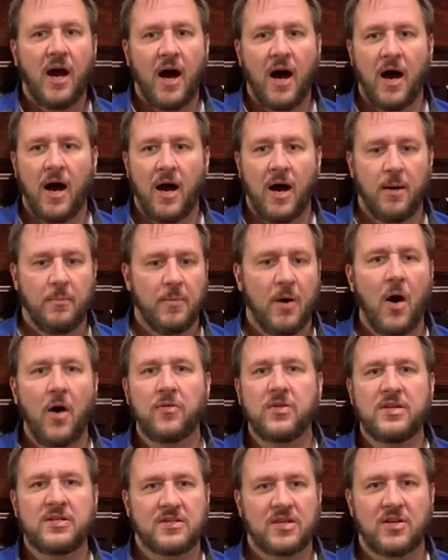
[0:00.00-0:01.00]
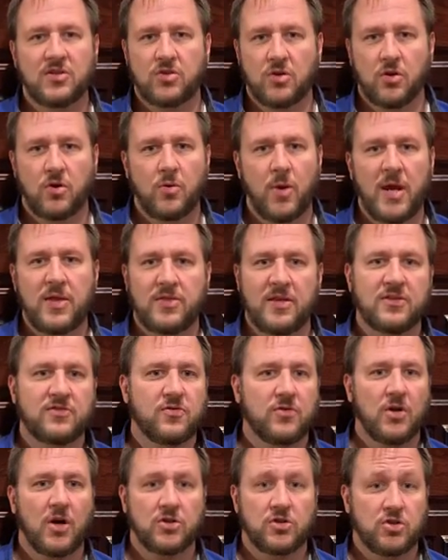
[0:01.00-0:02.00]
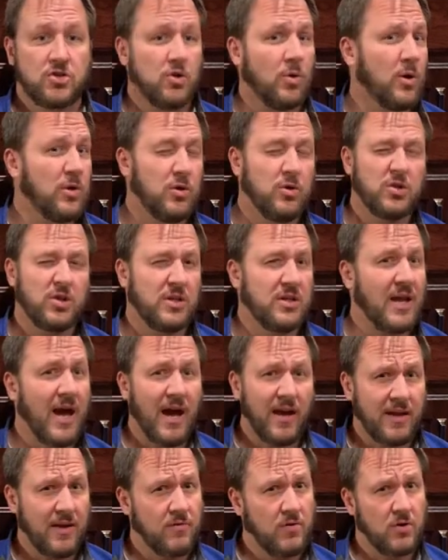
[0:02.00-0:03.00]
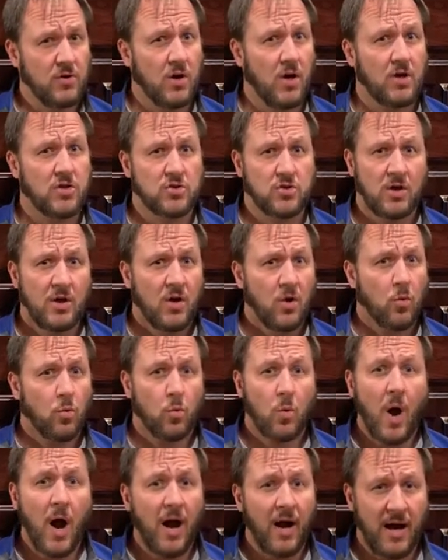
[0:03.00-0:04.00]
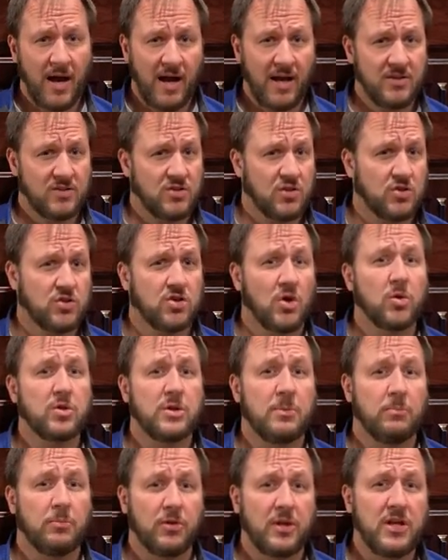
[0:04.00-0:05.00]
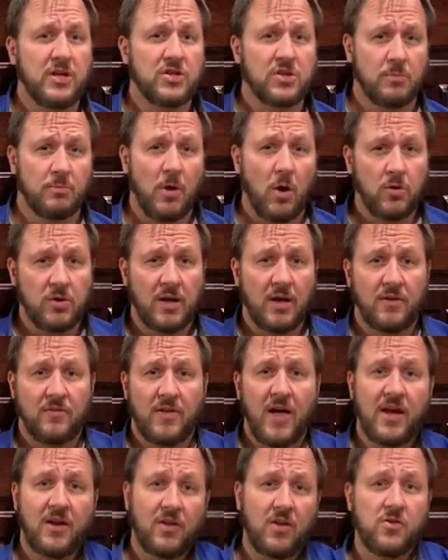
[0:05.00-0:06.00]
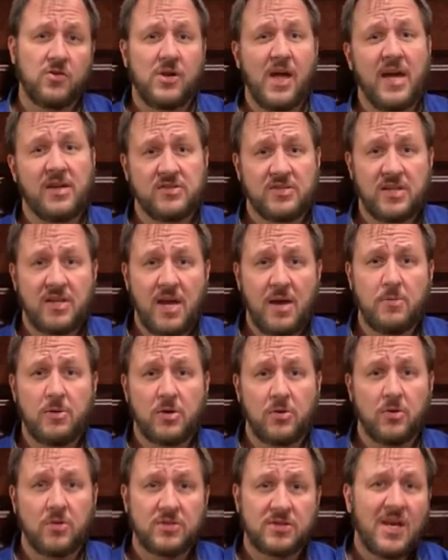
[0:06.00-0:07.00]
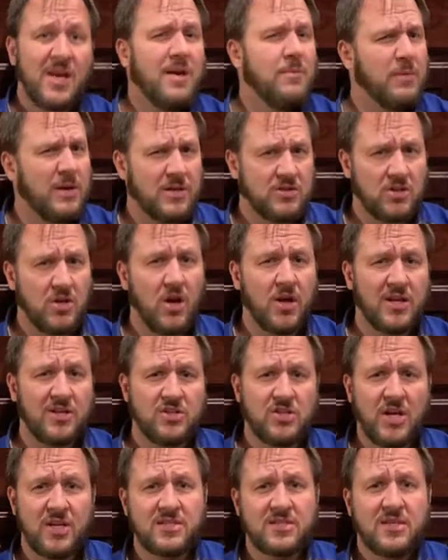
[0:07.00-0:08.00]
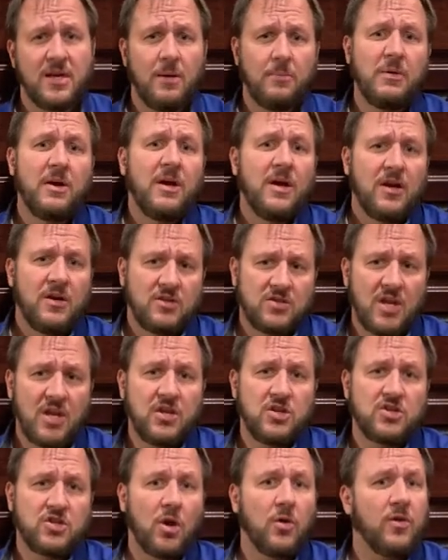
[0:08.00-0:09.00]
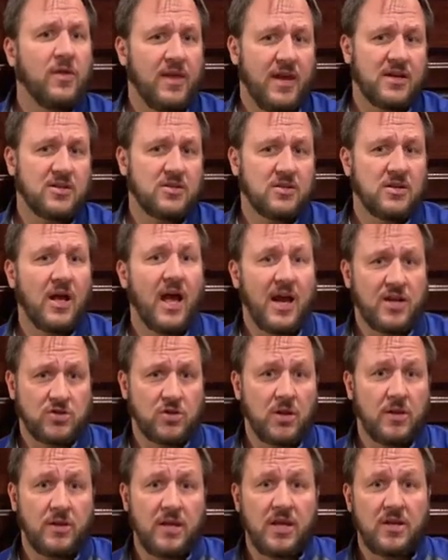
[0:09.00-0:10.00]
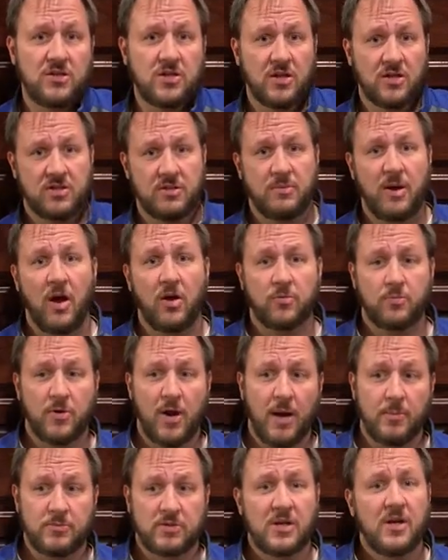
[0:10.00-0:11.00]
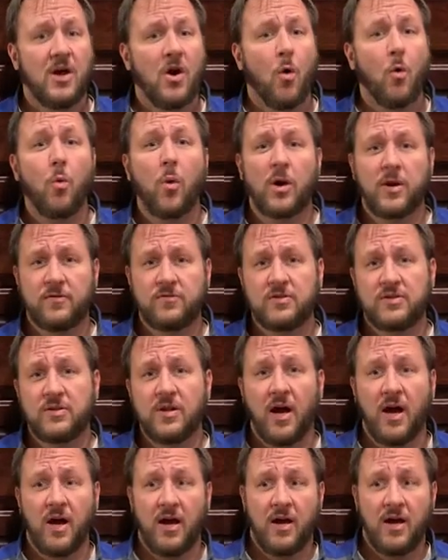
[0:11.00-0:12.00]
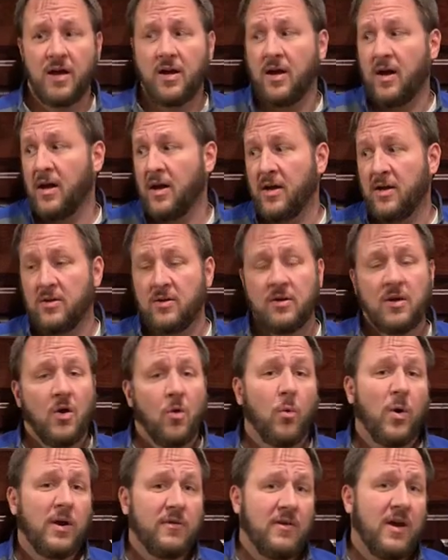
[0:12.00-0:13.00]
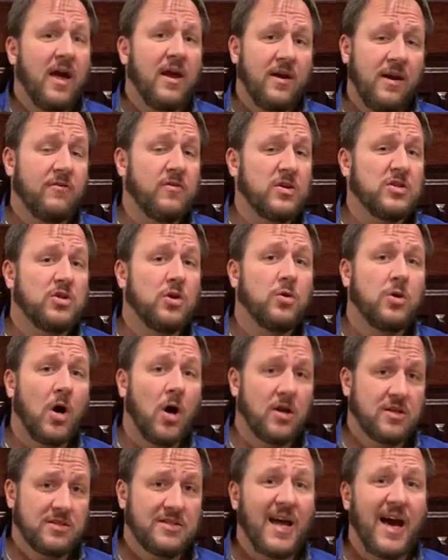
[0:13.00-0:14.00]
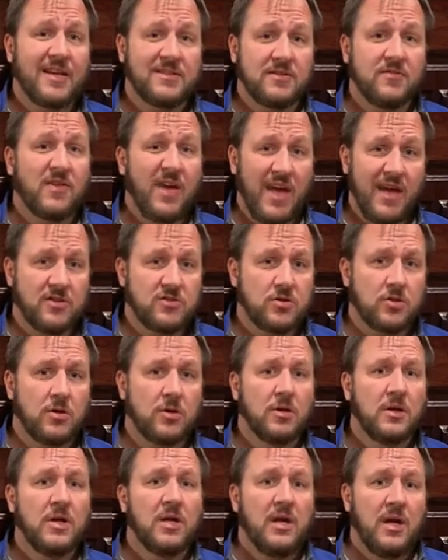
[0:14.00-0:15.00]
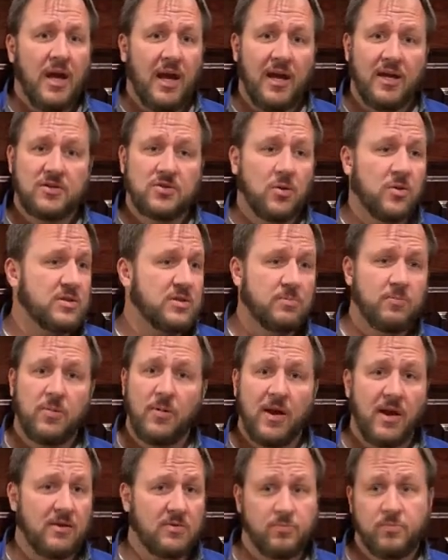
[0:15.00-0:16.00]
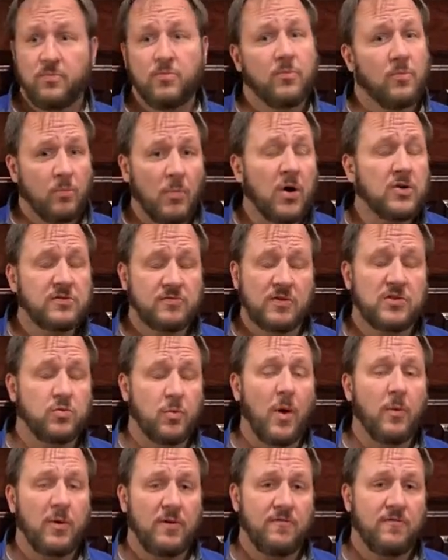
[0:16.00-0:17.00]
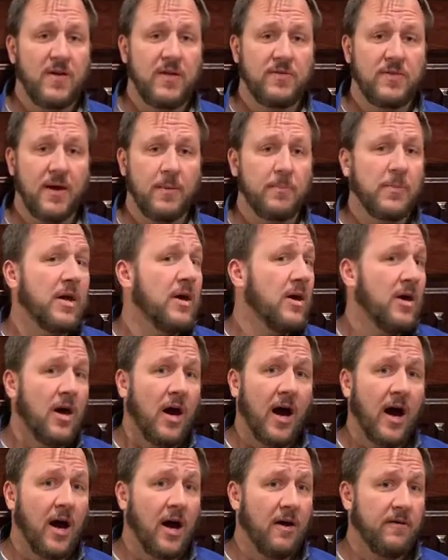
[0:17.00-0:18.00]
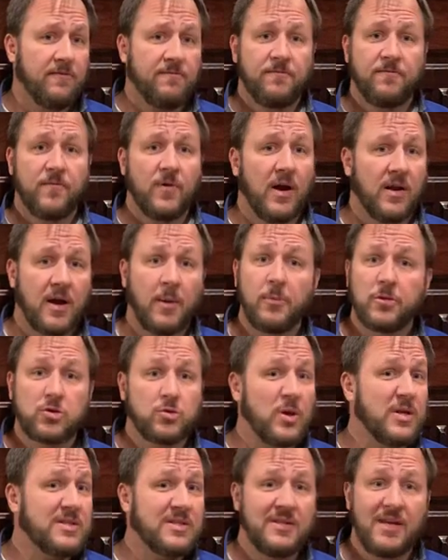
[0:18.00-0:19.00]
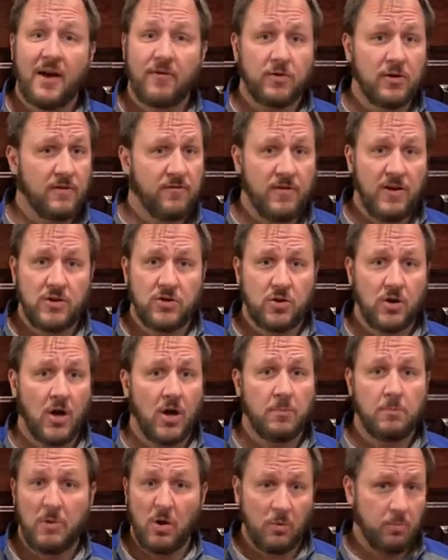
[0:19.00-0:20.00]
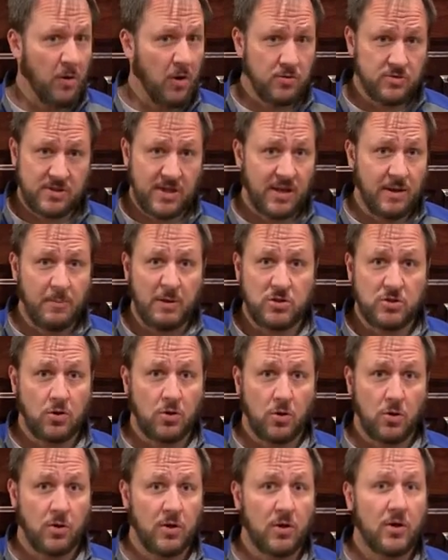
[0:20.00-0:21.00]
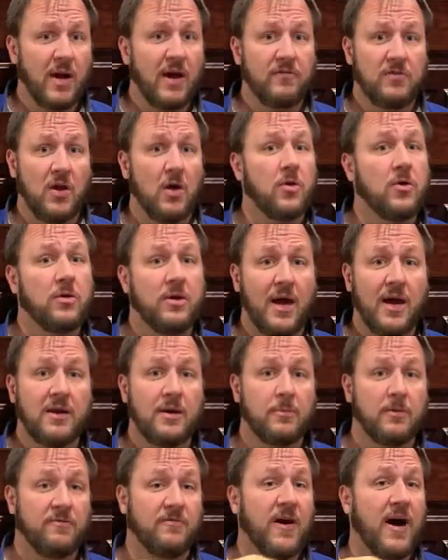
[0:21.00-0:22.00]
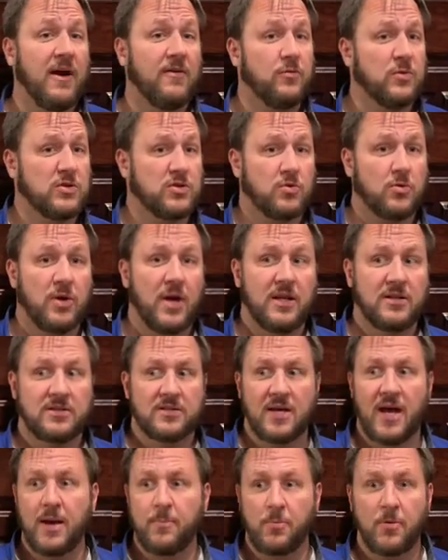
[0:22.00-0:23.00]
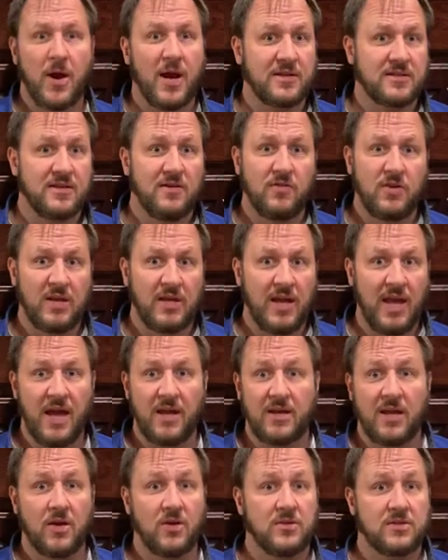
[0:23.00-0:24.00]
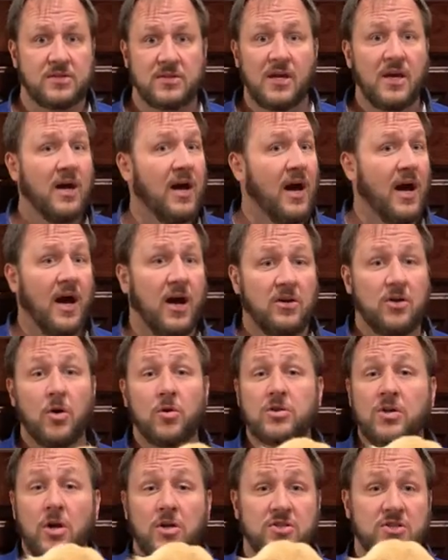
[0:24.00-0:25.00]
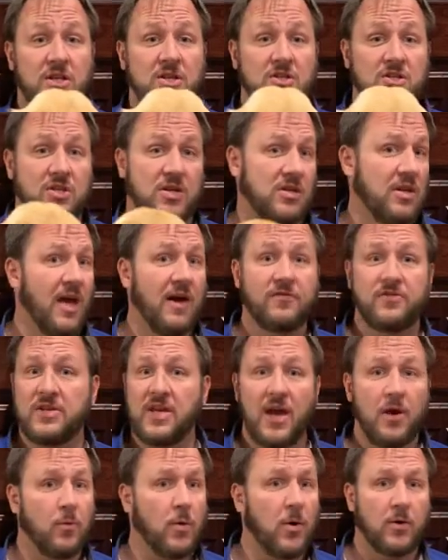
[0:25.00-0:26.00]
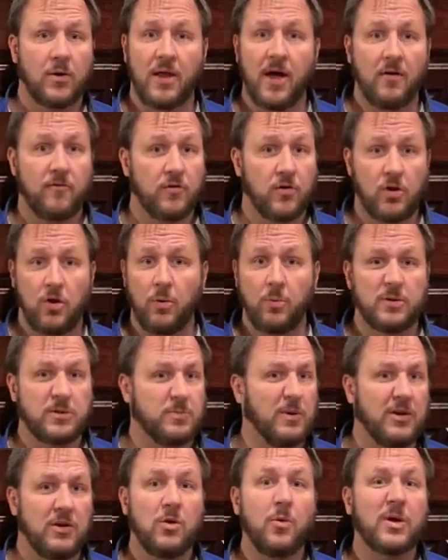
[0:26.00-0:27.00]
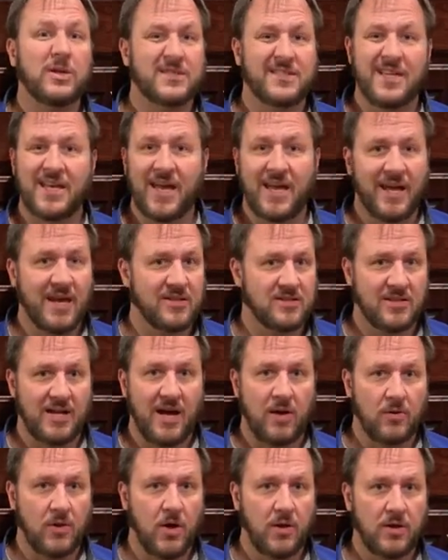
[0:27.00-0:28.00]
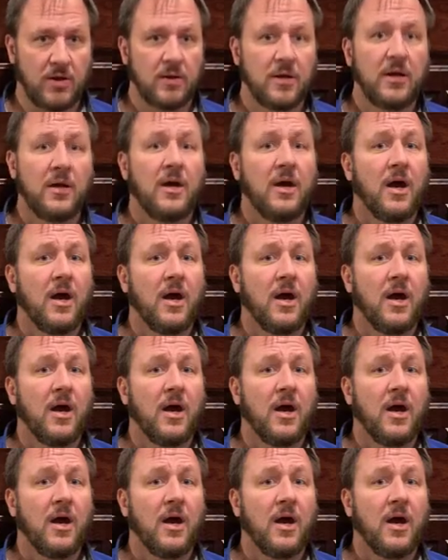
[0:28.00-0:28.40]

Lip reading: All these things are great things for dogs to chew on. You should not give your dogs raw hides. They're soaked in bleach, ammonia, and a lot of other nasty chemicals because the dog ingests them. Studies show that they can actually lead to some health problems. One in every two dogs dies of cancer. And so most of it is what we feed them. A couple treats never to feed your dog. Milk bones, like I mentioned earlier, have yellow dye number 5, which creates hyperactivity and is known carcinogen. FDA won't allow it for humans, but USDA has not won it.